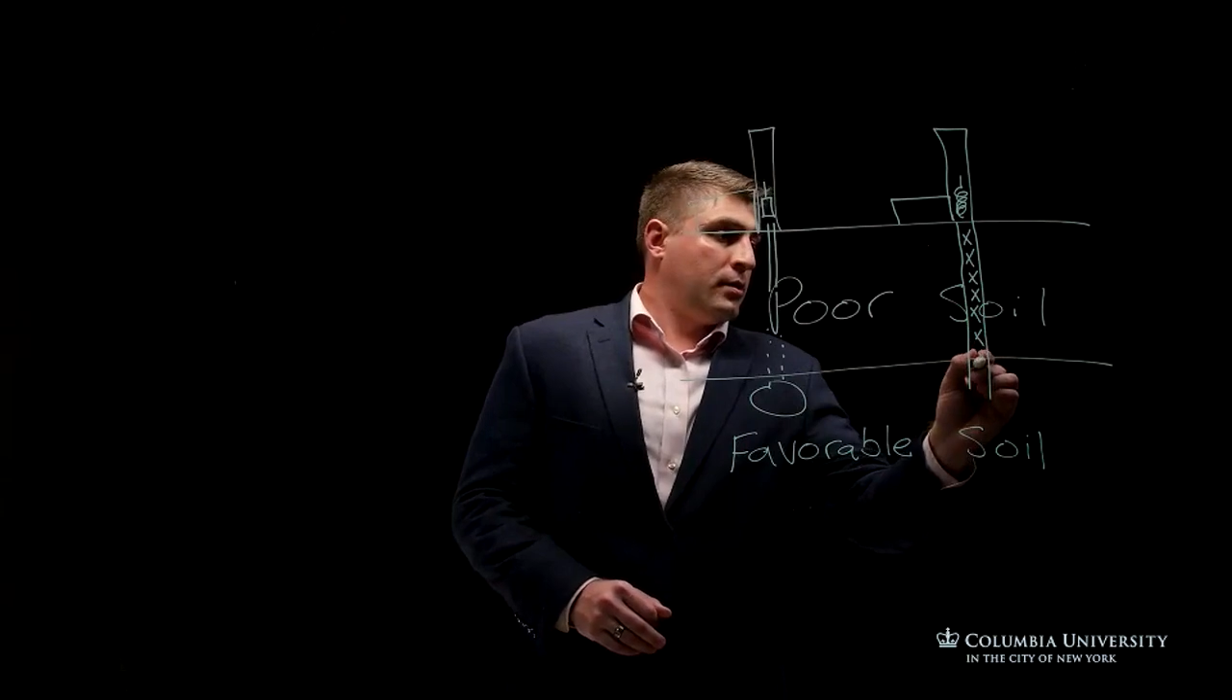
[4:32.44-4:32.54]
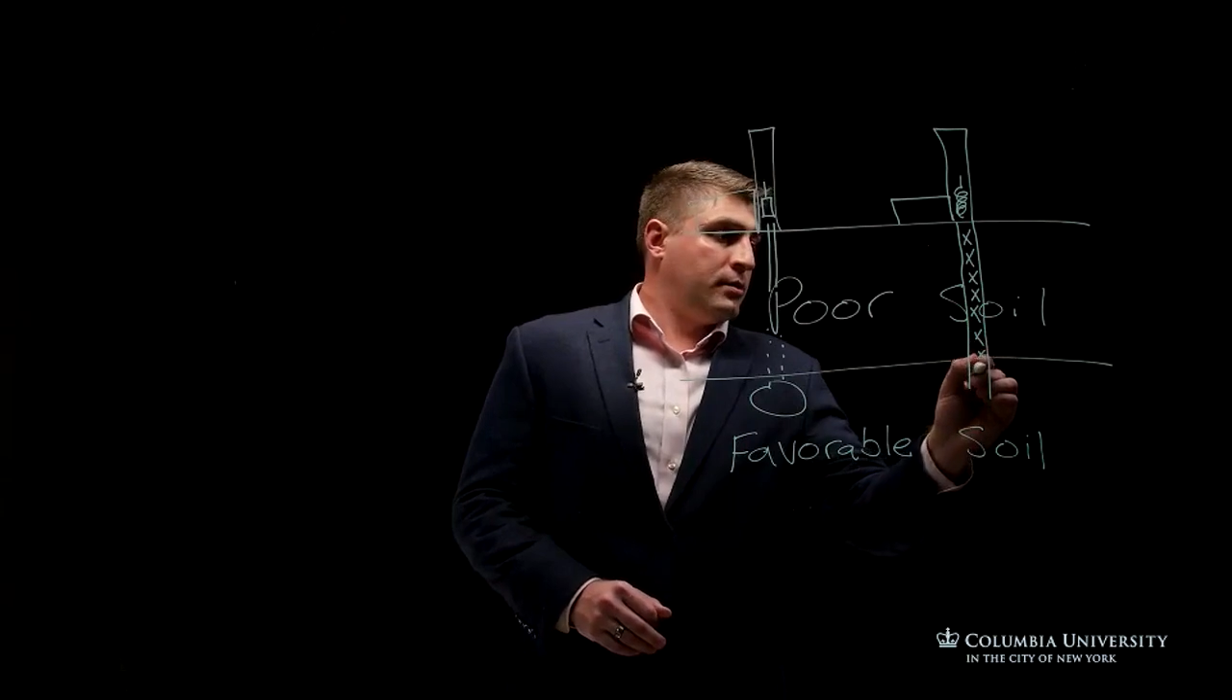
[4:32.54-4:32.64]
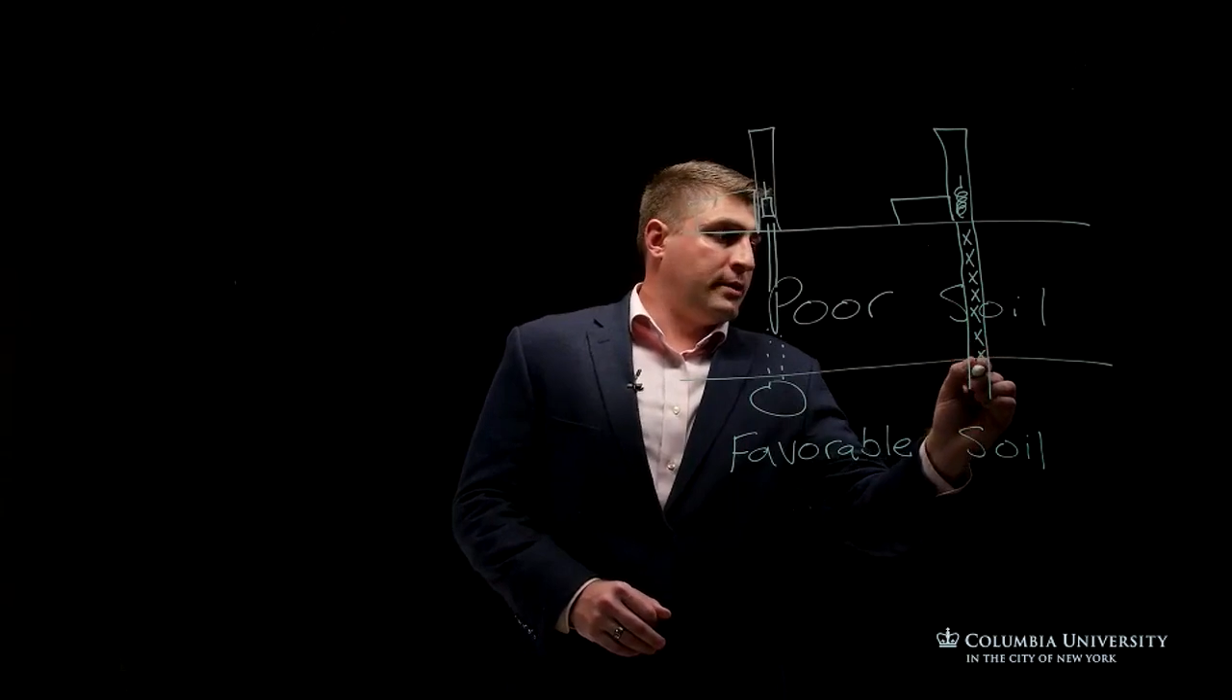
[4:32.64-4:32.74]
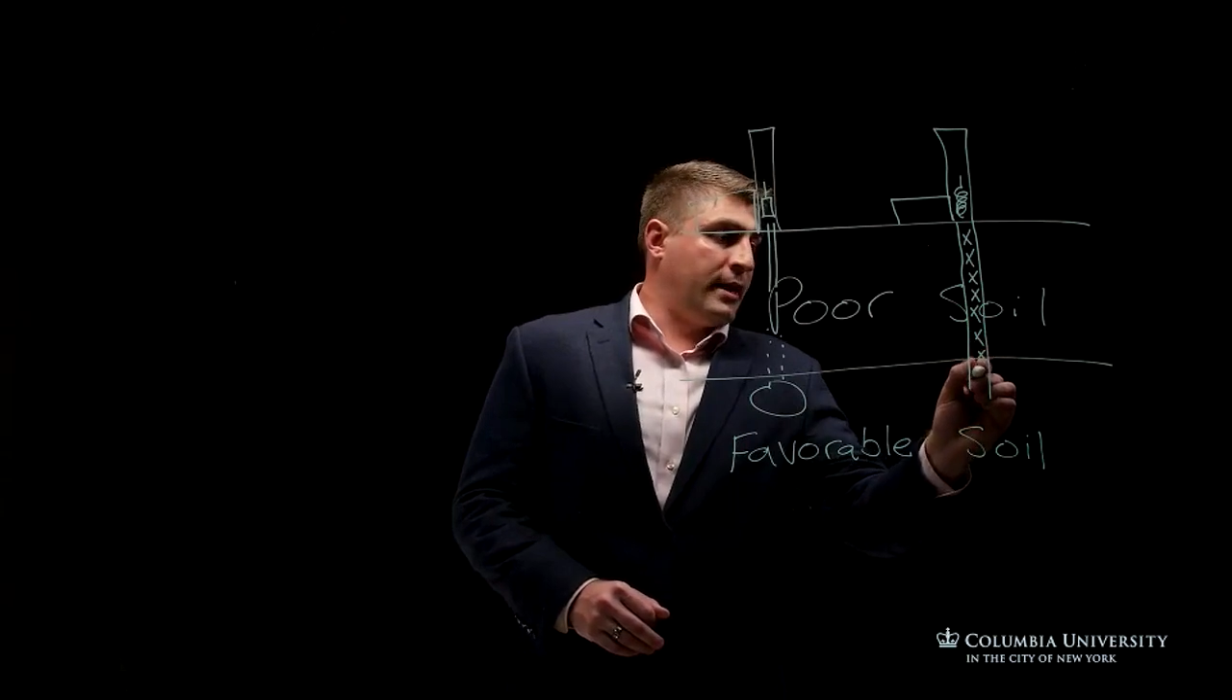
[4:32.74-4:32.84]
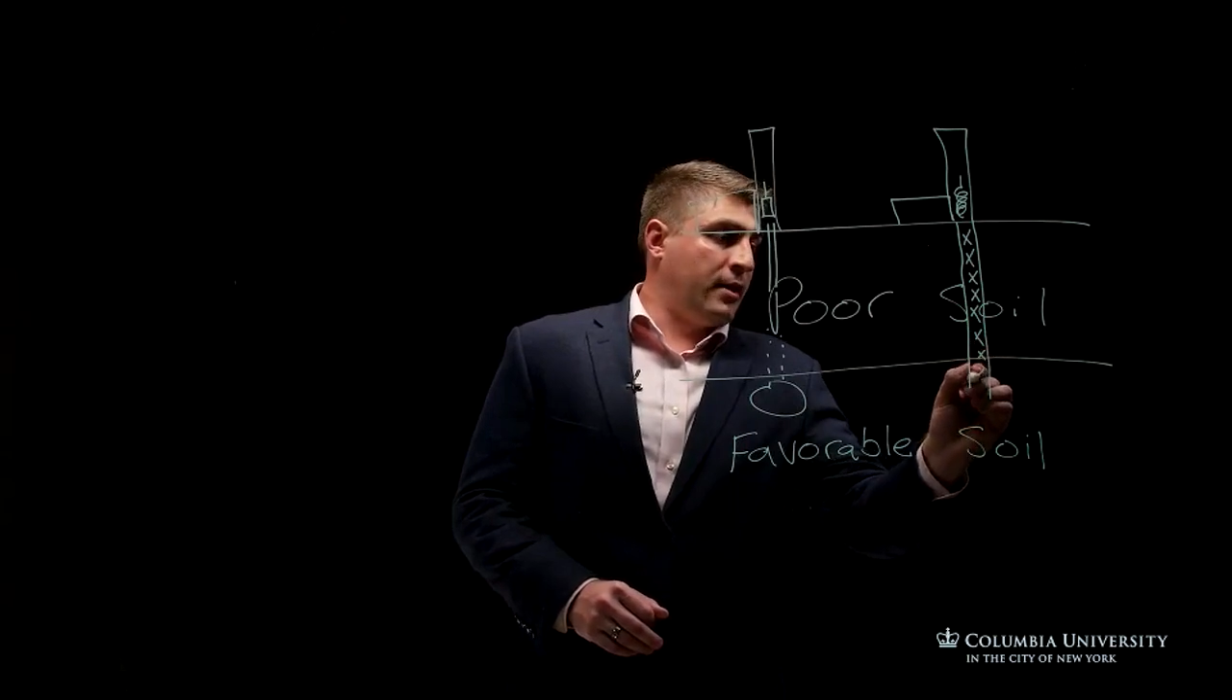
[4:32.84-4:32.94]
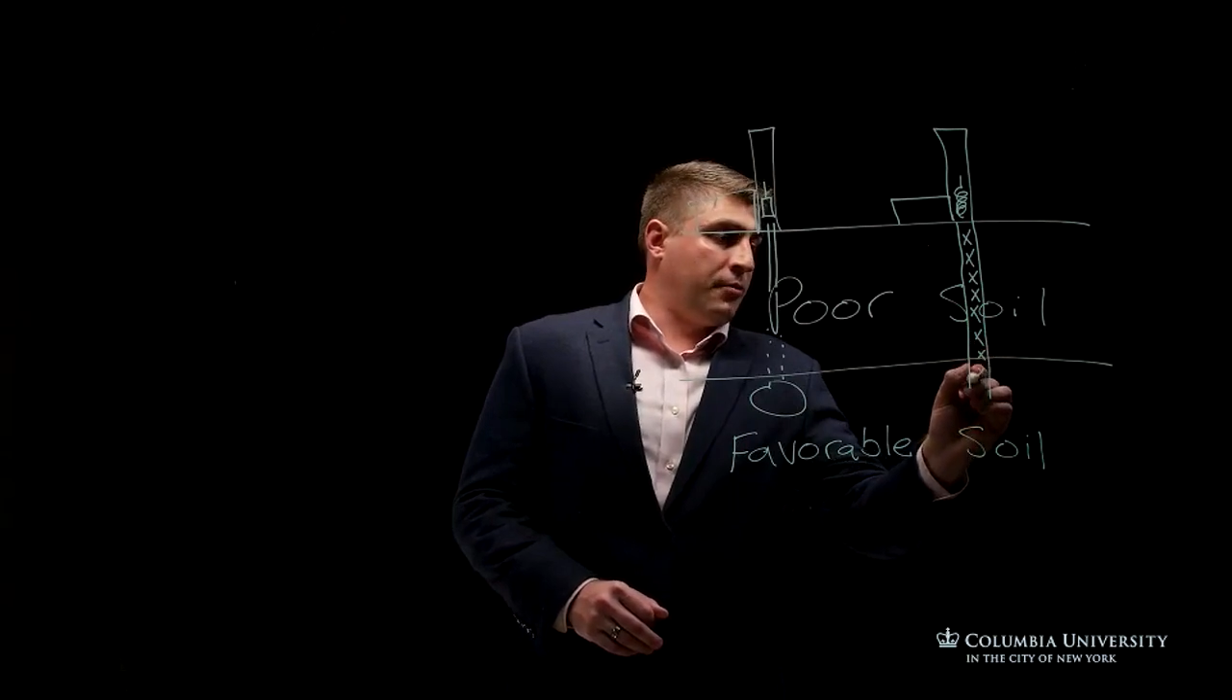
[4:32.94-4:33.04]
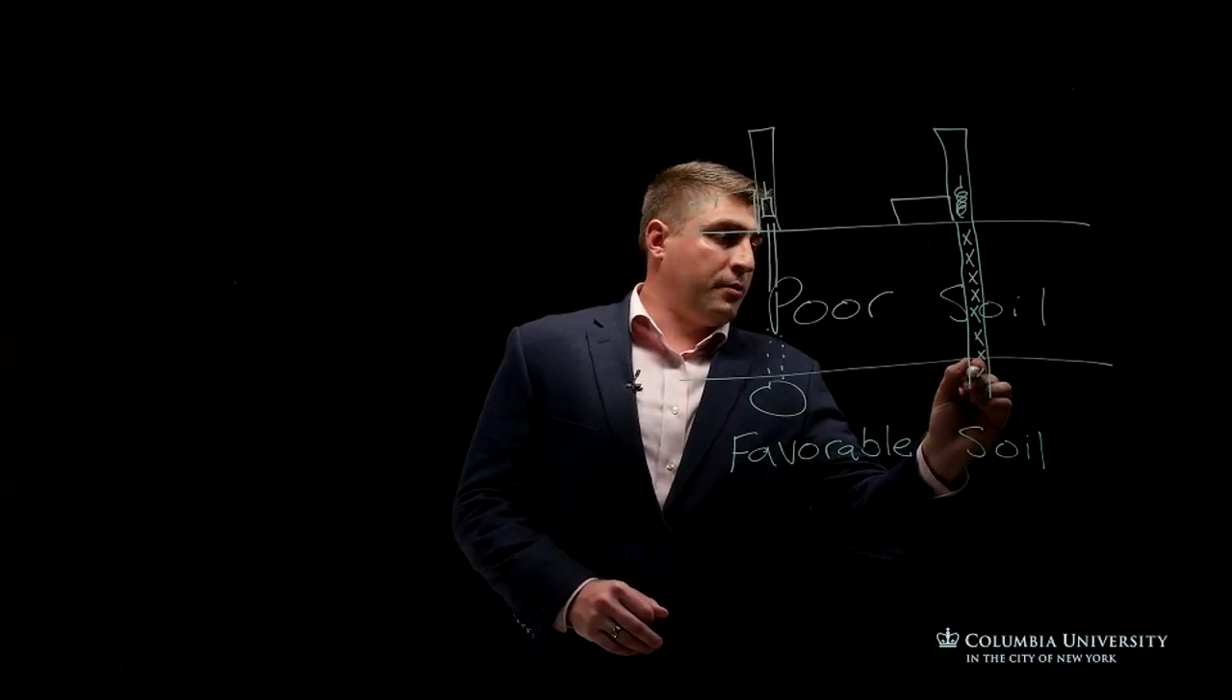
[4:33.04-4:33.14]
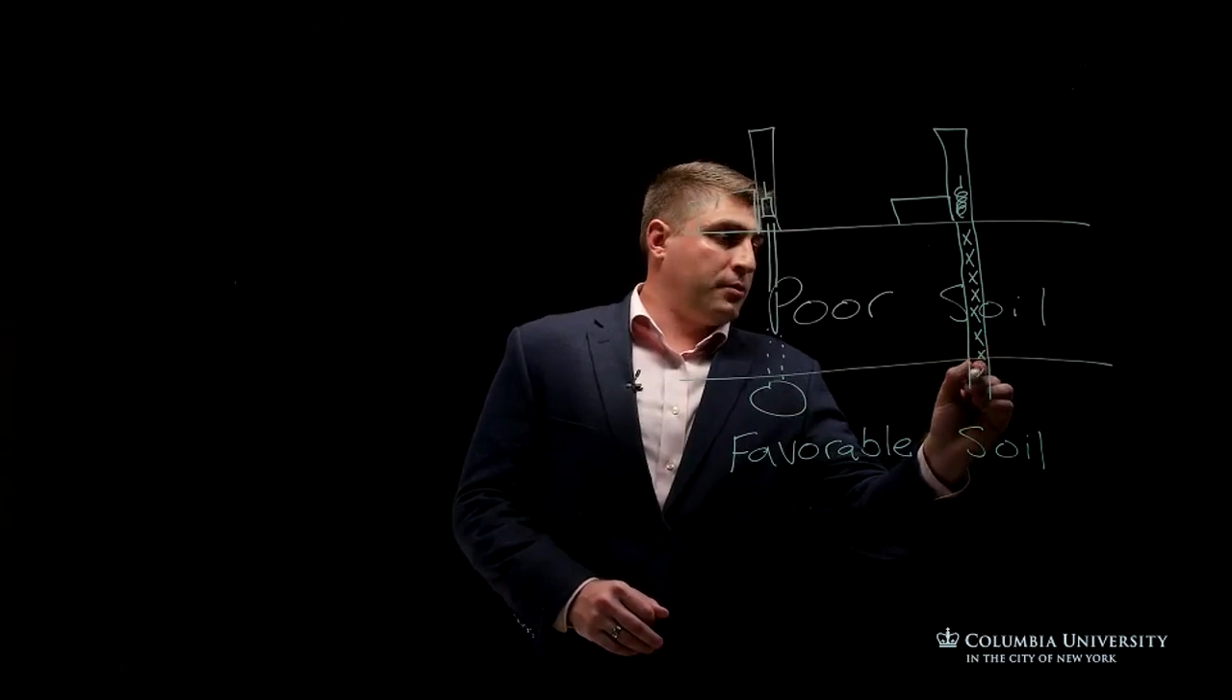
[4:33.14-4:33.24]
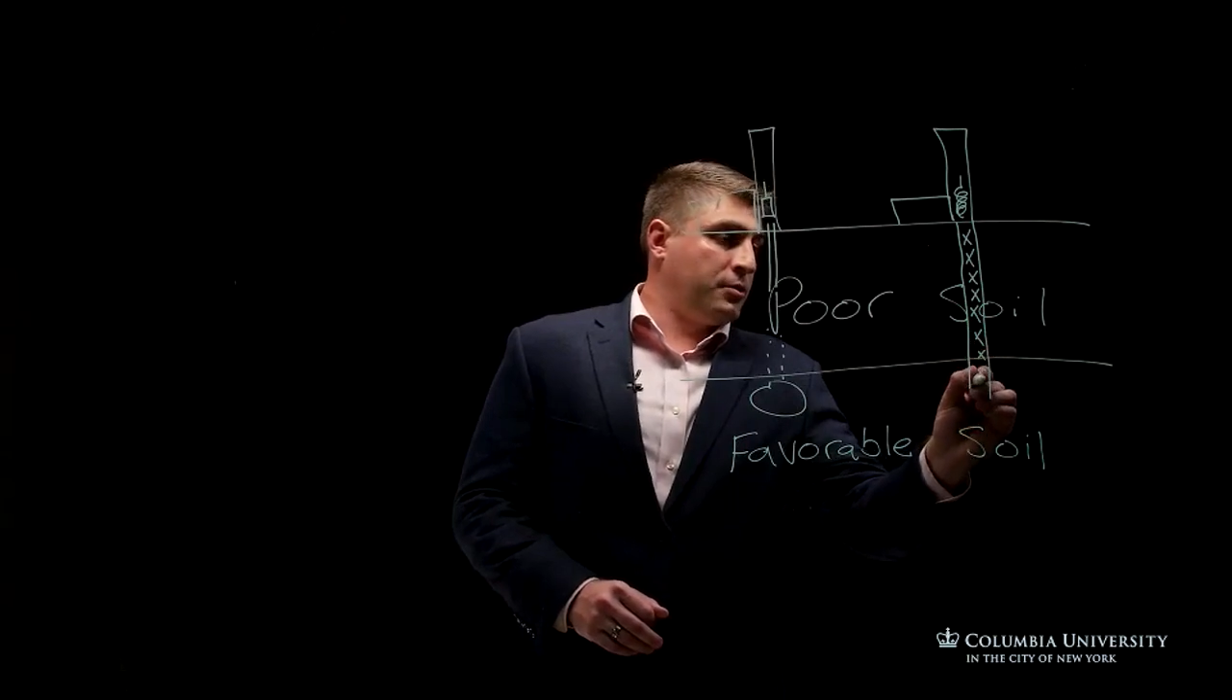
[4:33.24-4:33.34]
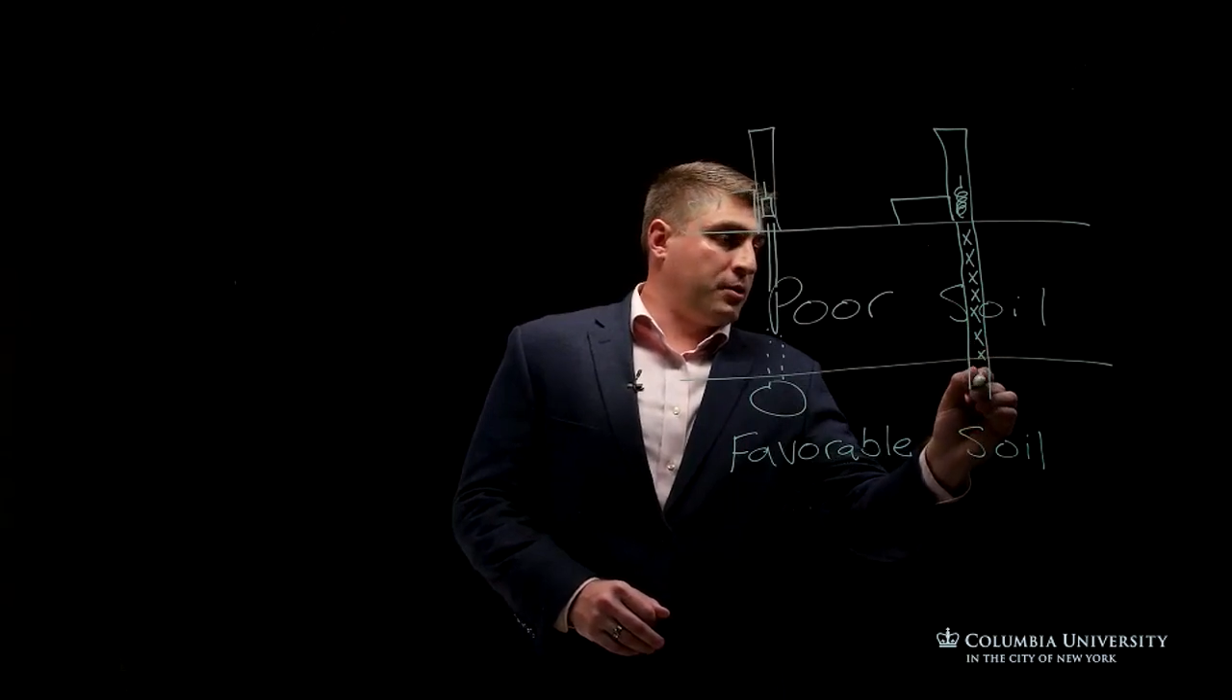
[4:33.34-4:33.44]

down to the